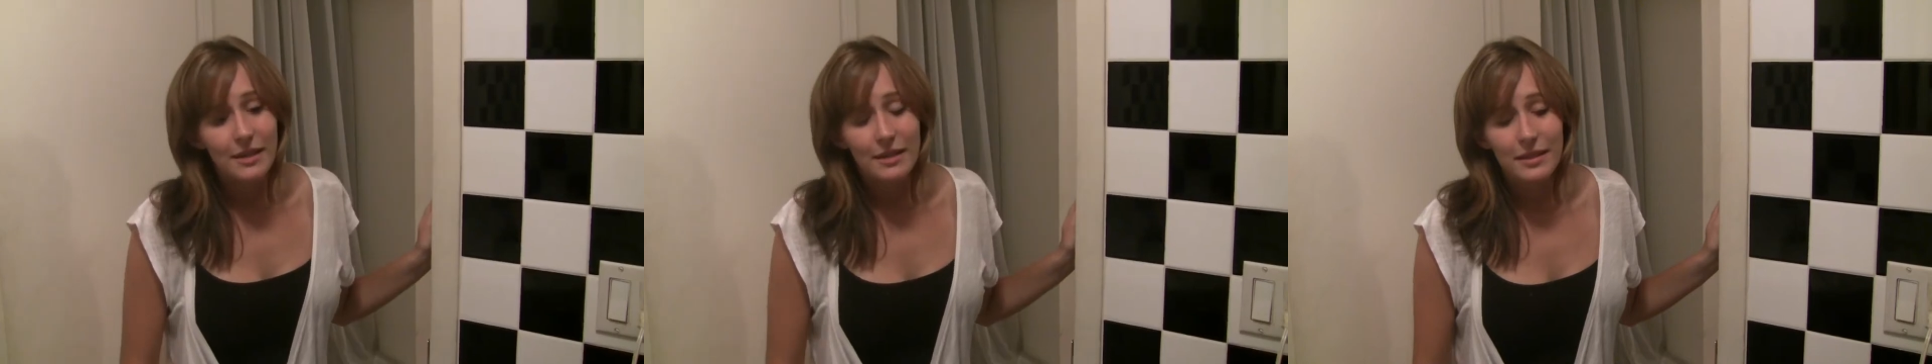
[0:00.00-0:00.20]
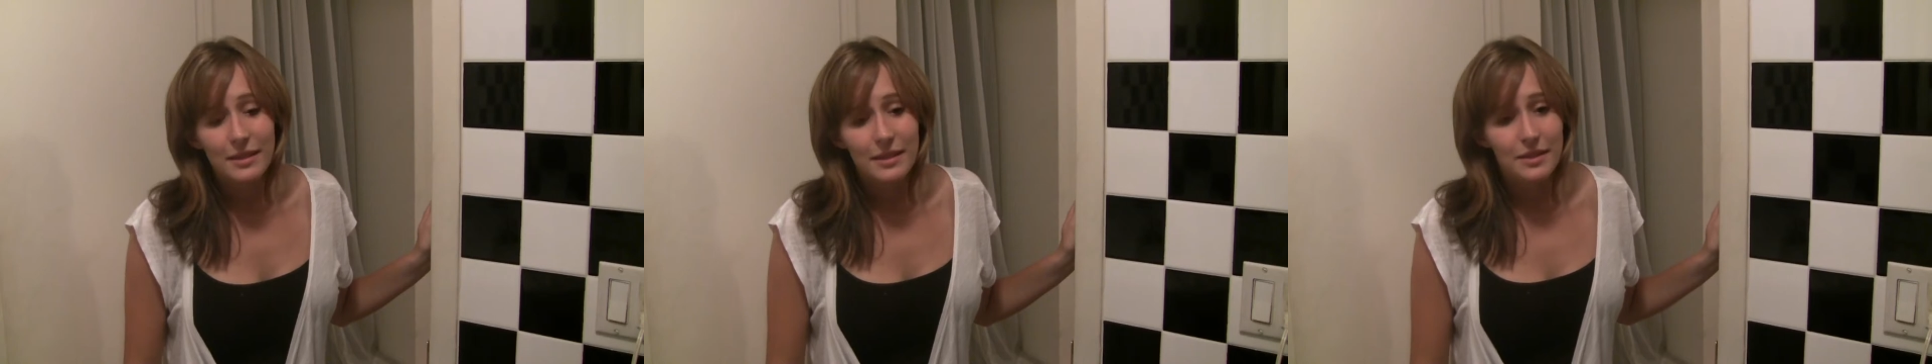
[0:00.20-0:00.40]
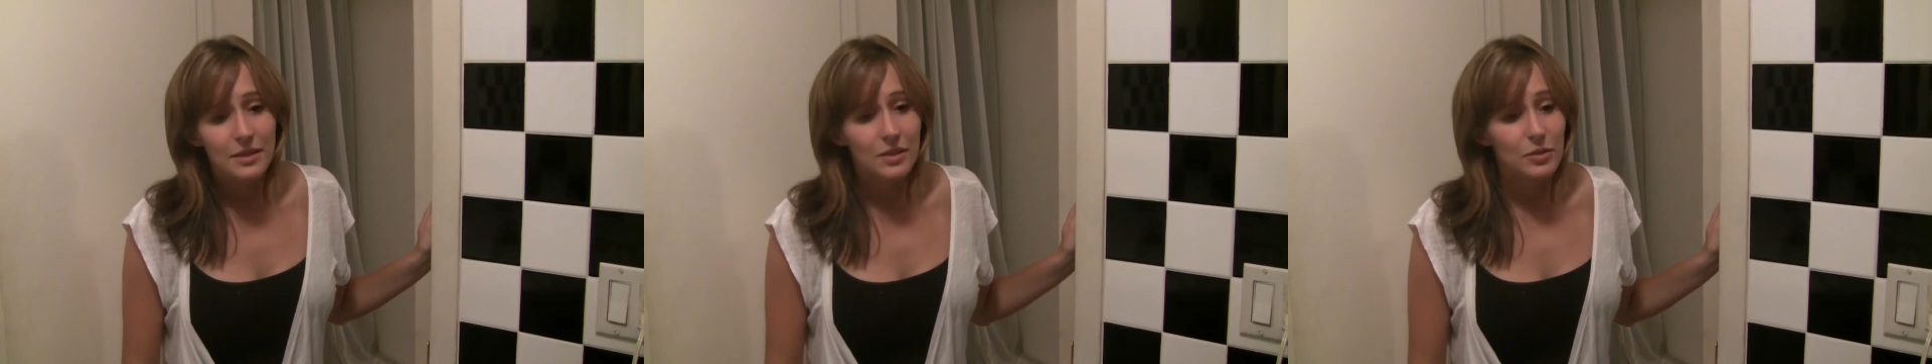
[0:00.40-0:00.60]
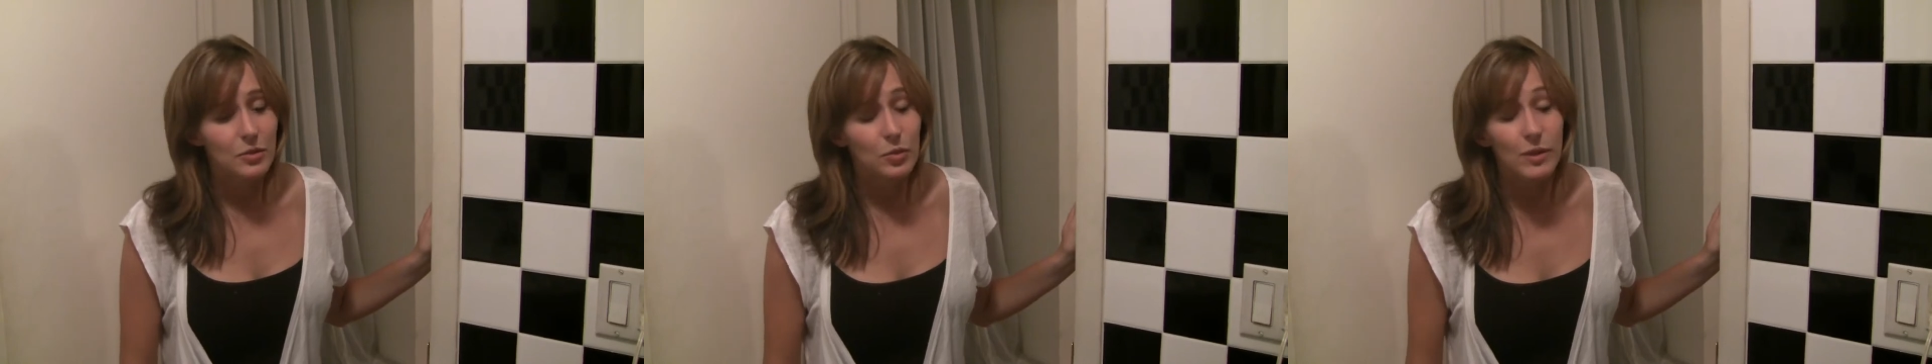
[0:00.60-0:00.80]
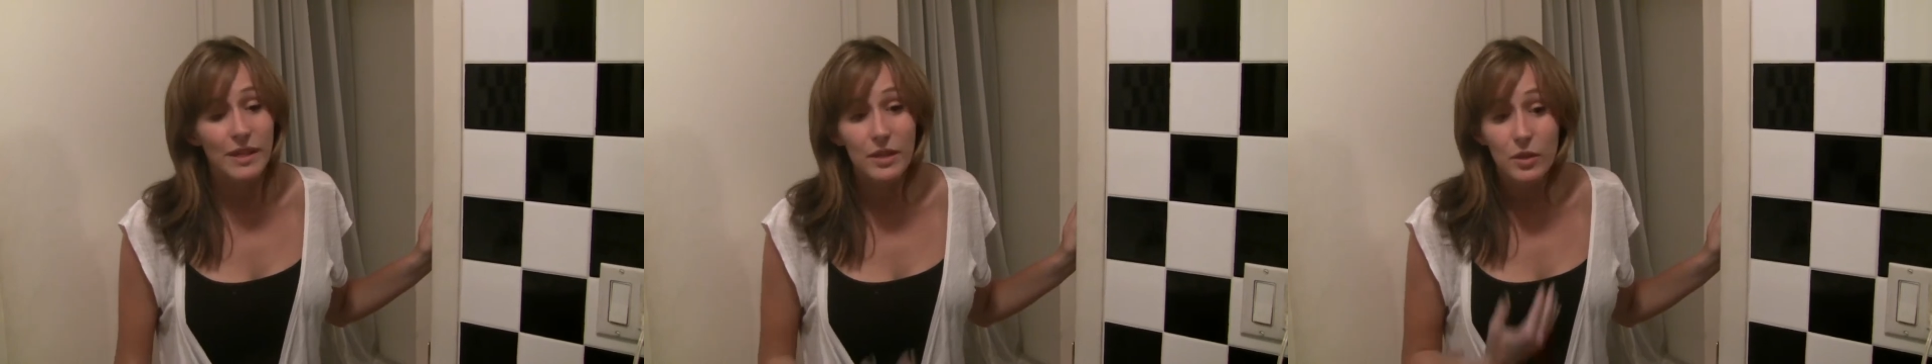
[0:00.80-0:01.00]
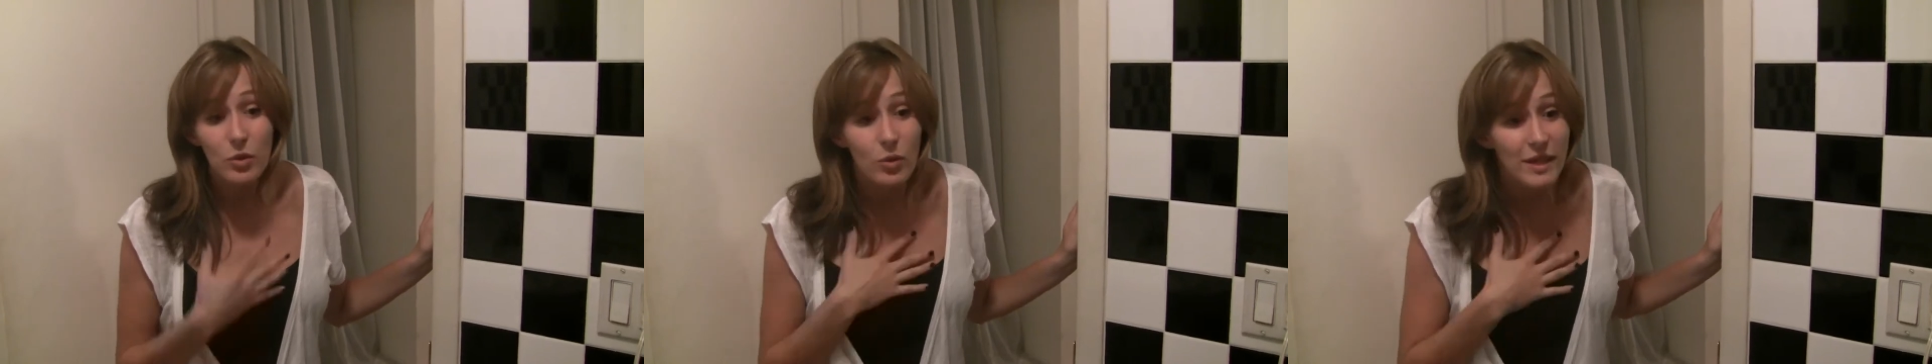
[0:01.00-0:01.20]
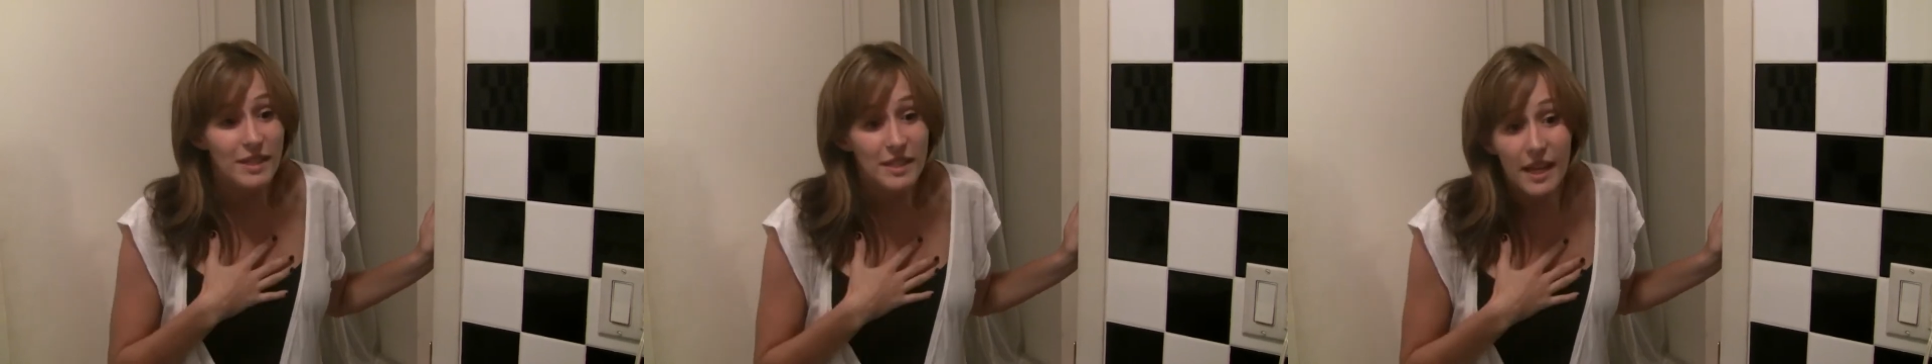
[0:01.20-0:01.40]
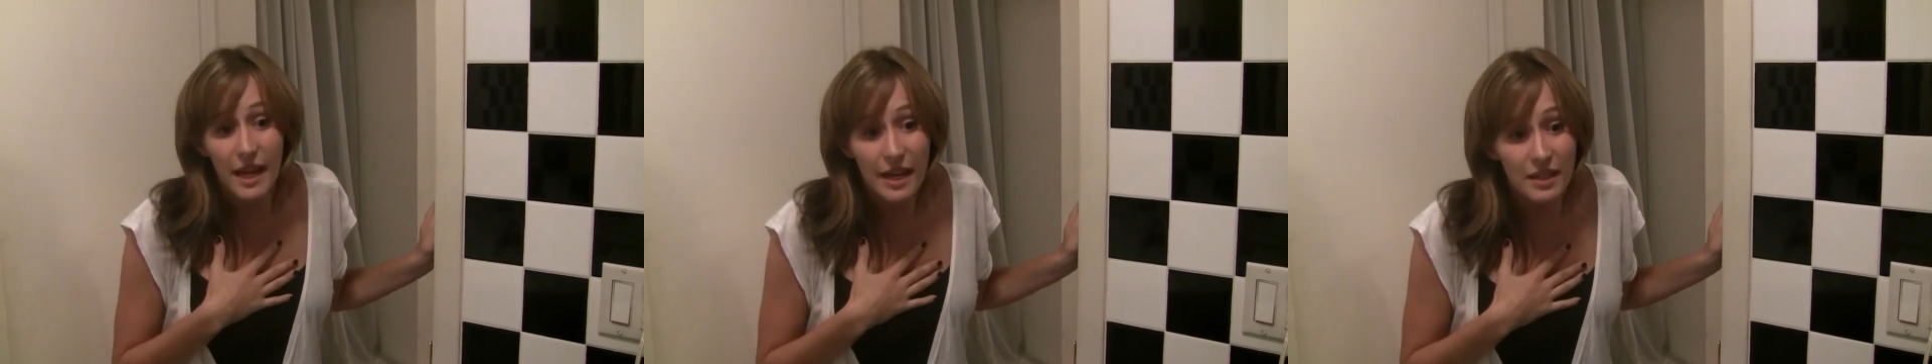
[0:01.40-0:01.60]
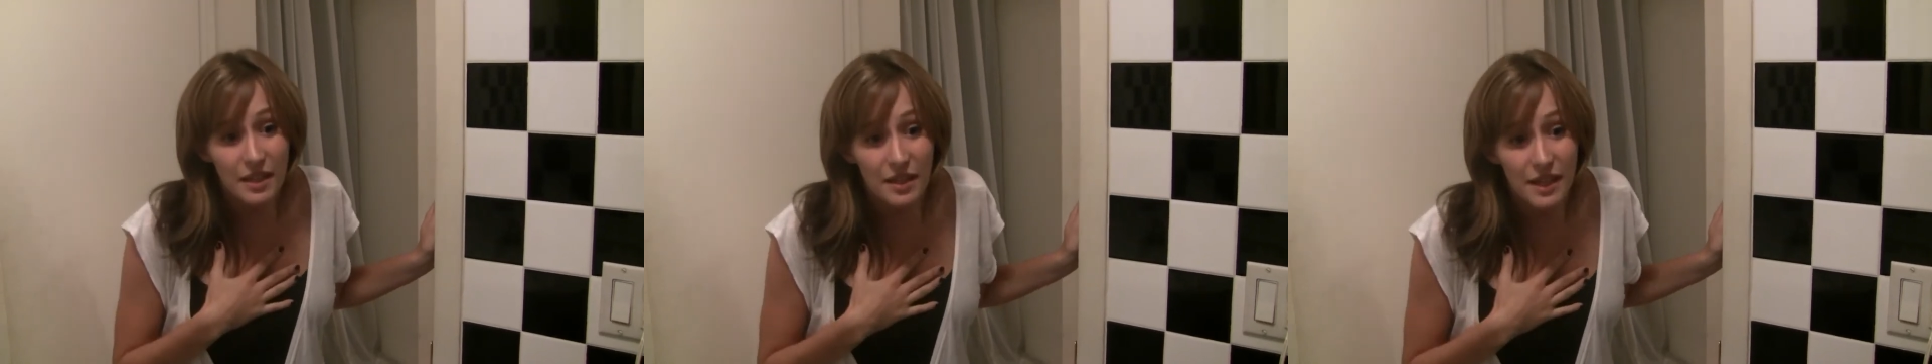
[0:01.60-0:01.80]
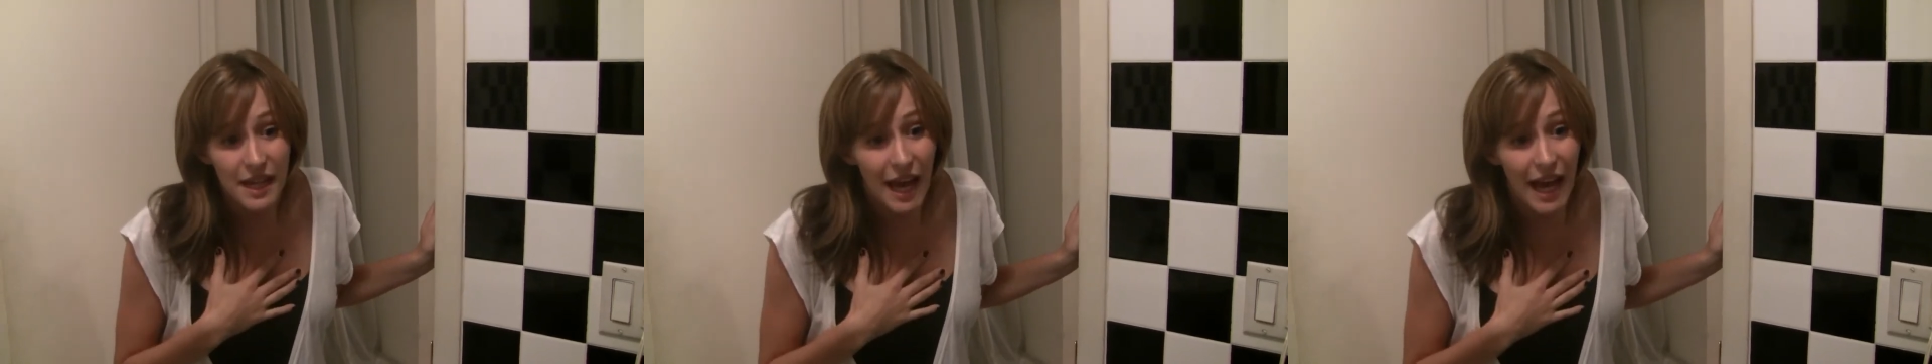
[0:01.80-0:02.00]
you know, we can always get
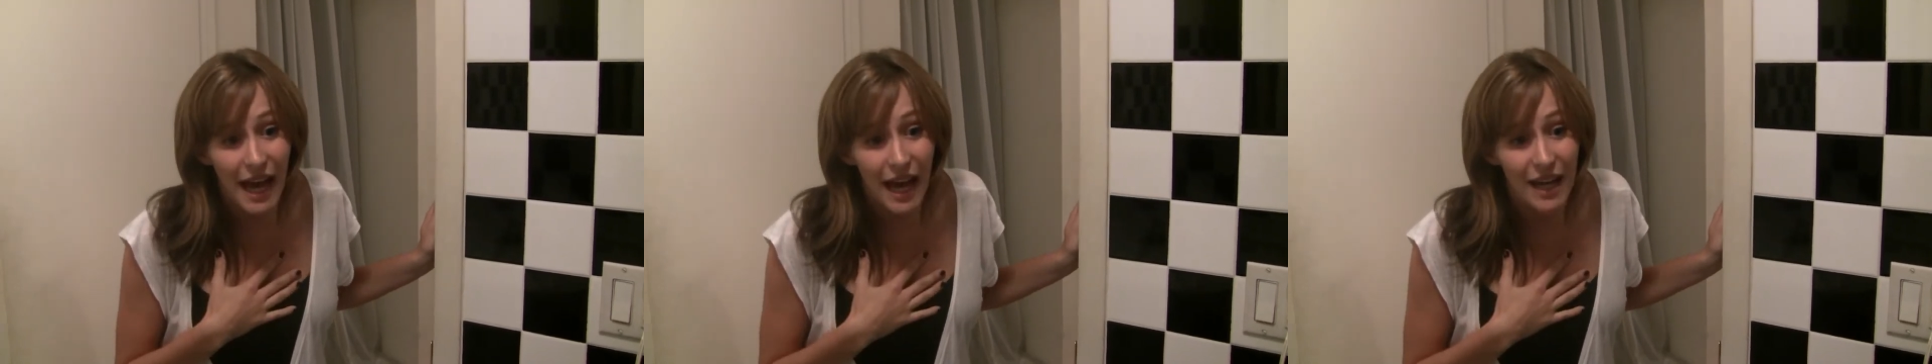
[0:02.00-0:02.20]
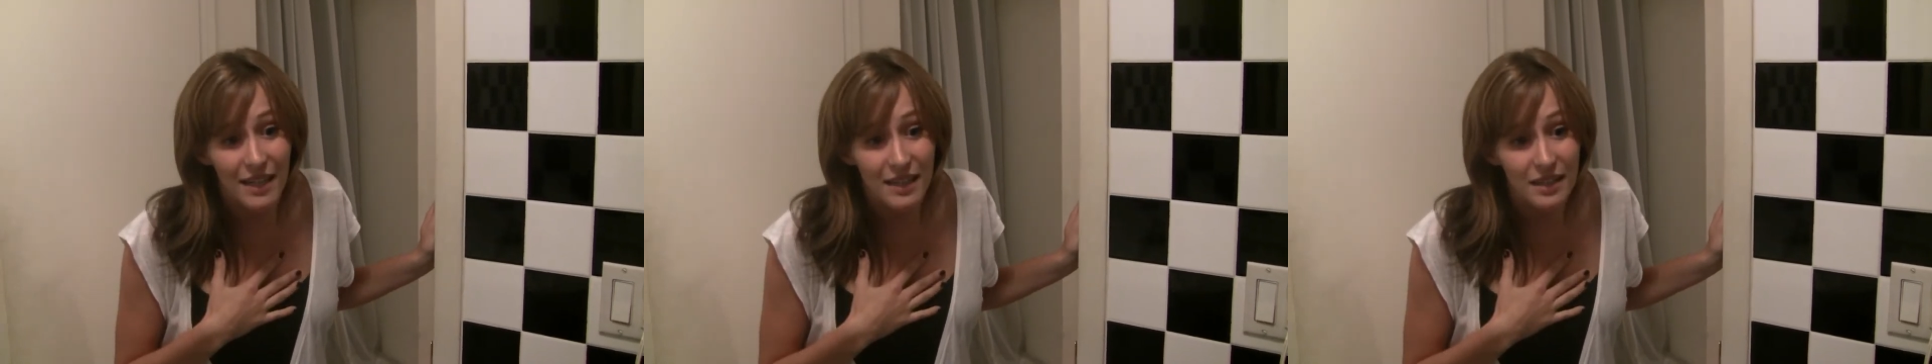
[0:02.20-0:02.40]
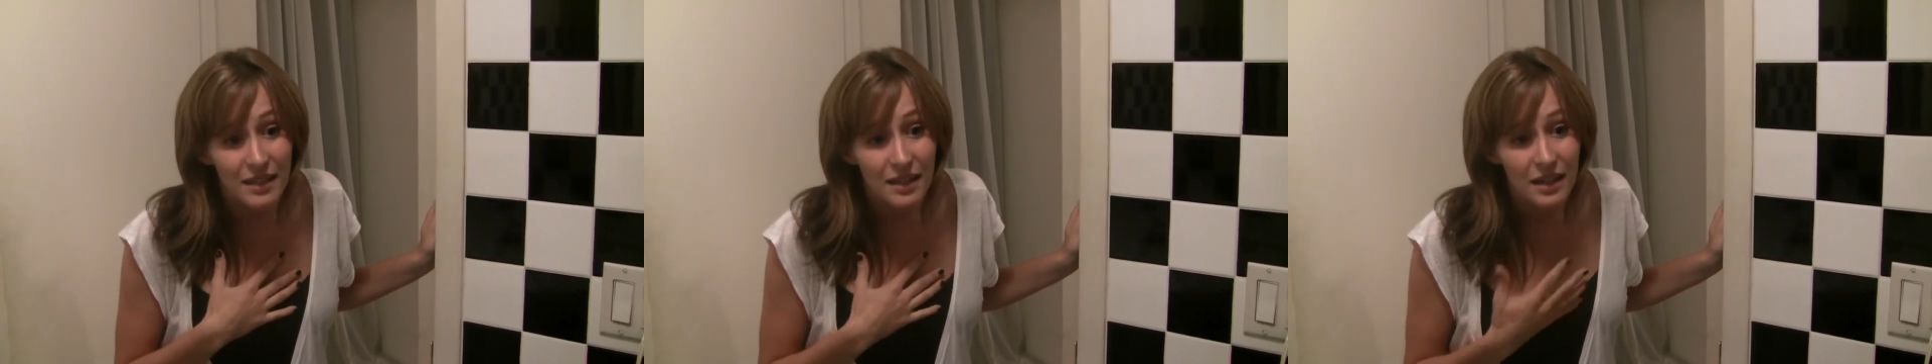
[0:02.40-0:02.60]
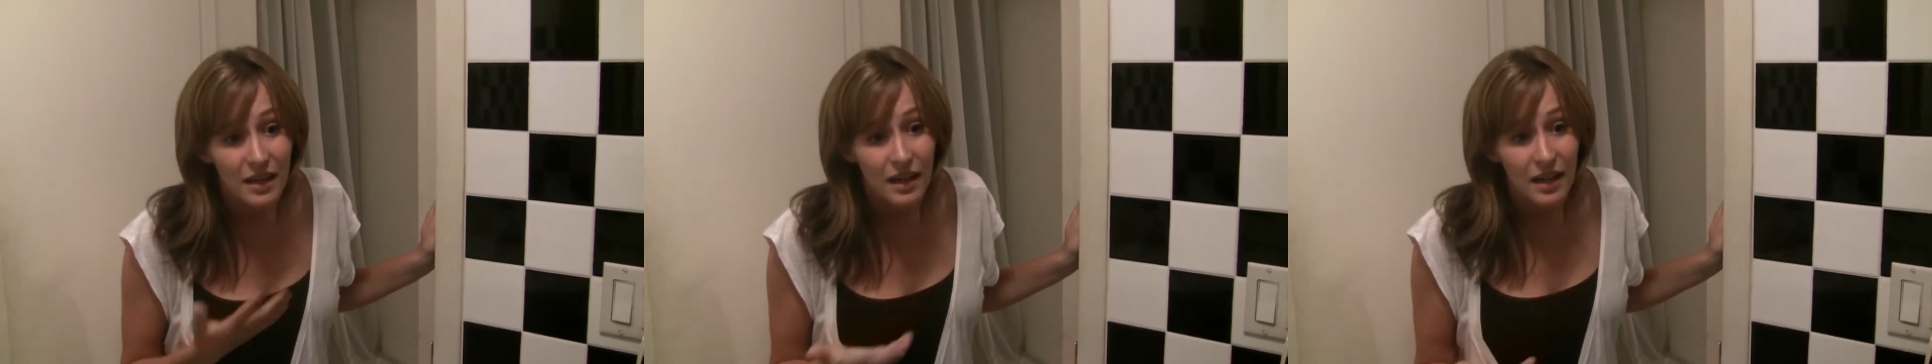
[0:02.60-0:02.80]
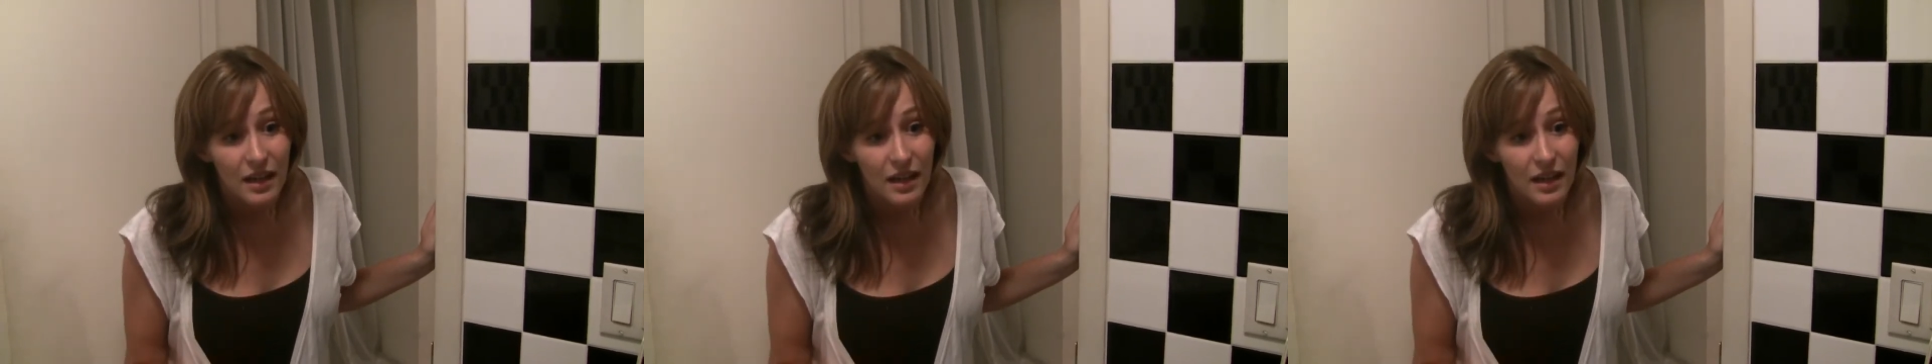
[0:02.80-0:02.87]
another cat.